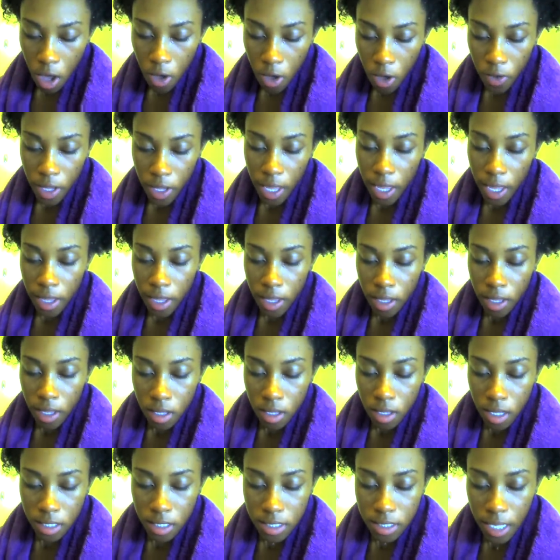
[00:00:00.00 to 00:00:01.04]
Okay,
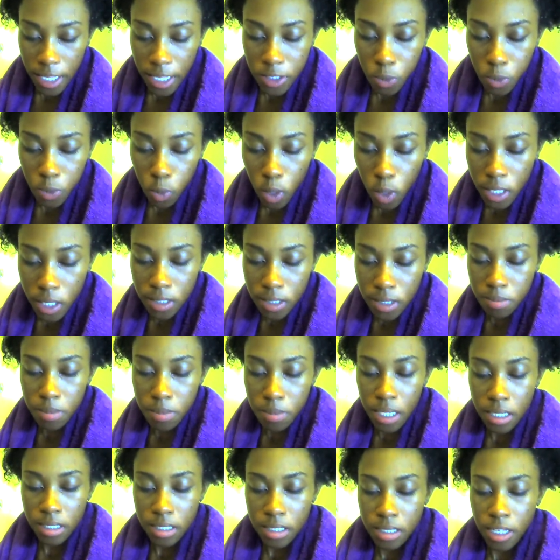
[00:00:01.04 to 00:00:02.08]
it says once
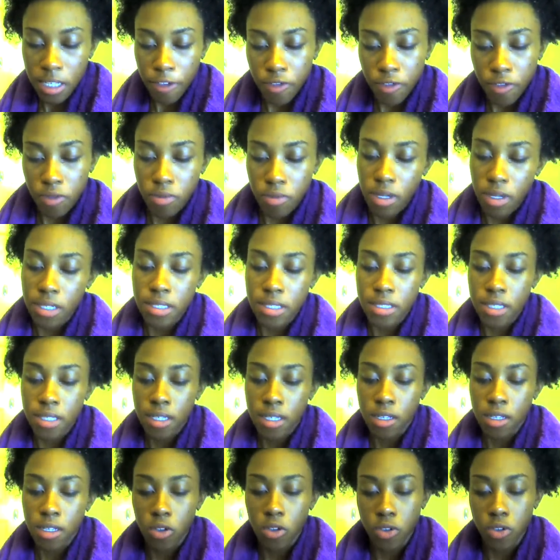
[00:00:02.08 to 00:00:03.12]
mixed, never
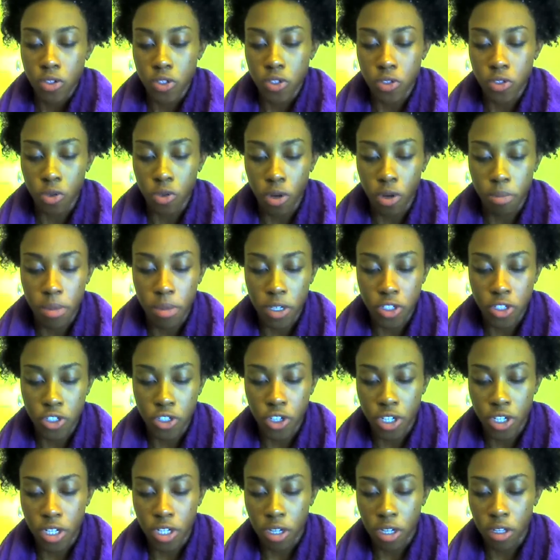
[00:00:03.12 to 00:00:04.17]
reseal or store
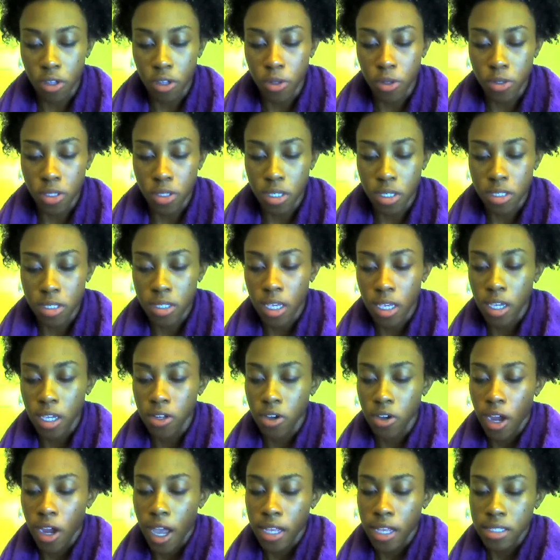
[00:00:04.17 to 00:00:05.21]
mixture in a closed
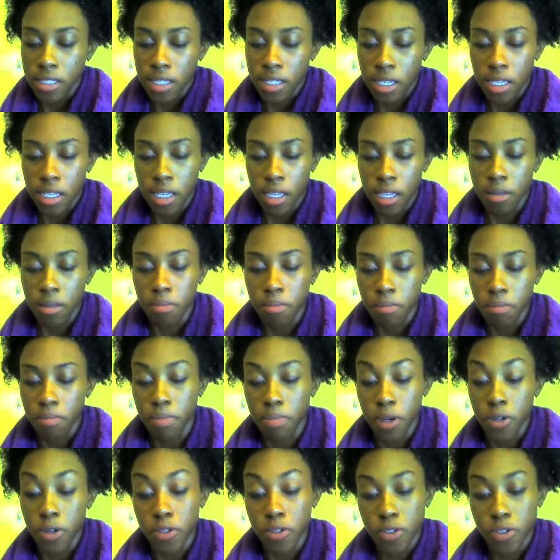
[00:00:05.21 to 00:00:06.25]
container as it can
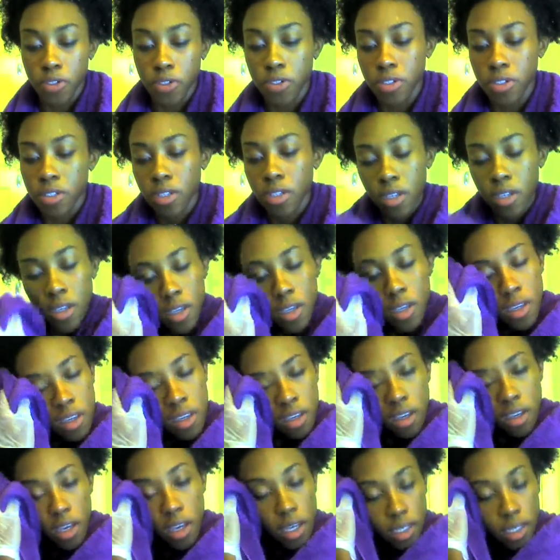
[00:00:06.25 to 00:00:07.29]
burst.
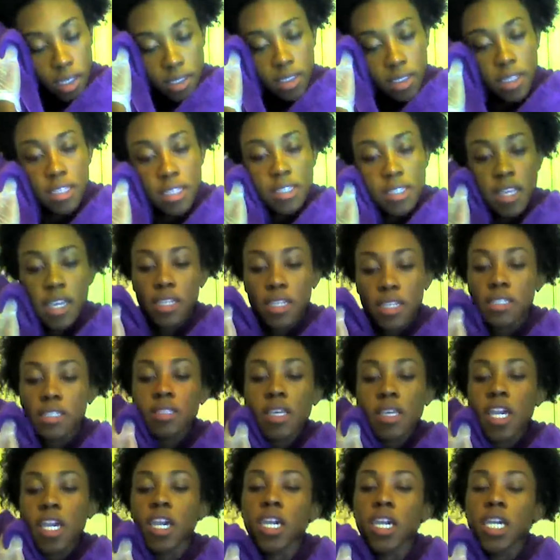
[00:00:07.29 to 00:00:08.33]
Huh, that's kind of
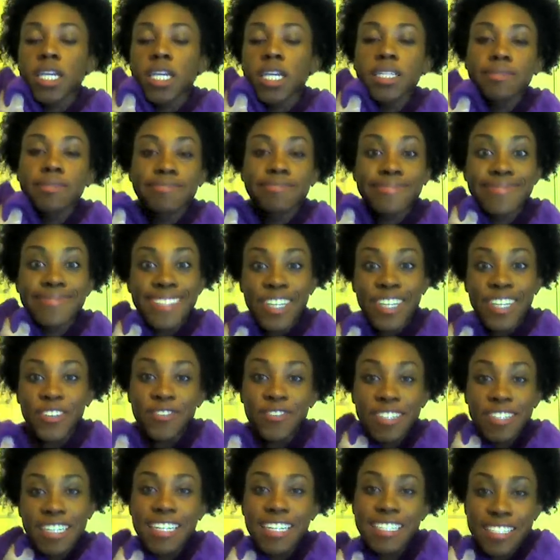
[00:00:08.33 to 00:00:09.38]
scary.
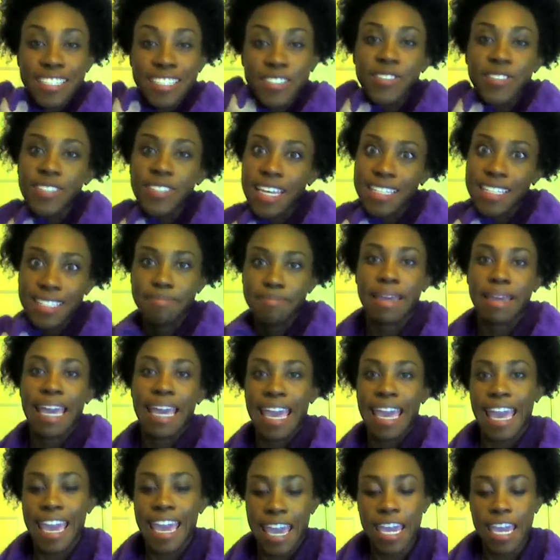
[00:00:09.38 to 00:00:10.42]
Hopefully it doesn't do that to my
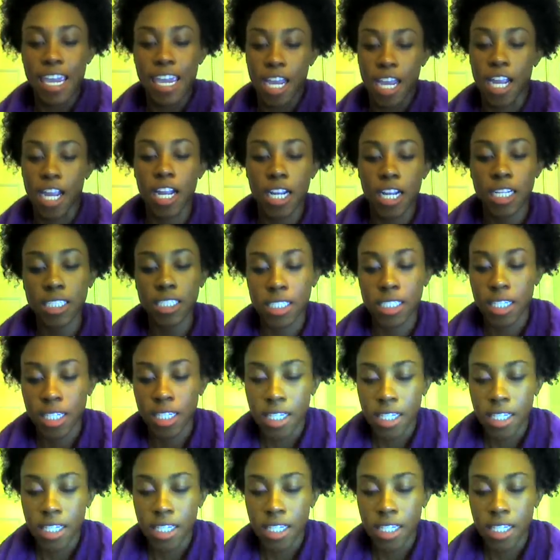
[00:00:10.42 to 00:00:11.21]
hair.